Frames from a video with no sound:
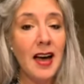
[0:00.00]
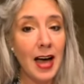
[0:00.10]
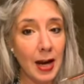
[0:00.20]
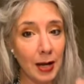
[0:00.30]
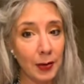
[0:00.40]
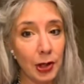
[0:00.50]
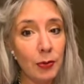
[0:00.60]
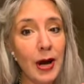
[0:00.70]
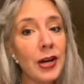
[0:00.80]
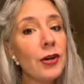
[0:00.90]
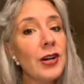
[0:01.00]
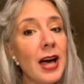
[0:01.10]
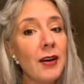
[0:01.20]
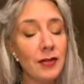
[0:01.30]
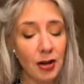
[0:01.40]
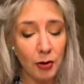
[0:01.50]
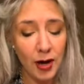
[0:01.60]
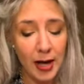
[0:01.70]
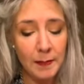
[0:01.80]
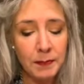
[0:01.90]
and I'm going to write her down.
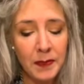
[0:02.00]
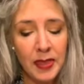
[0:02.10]
Okay.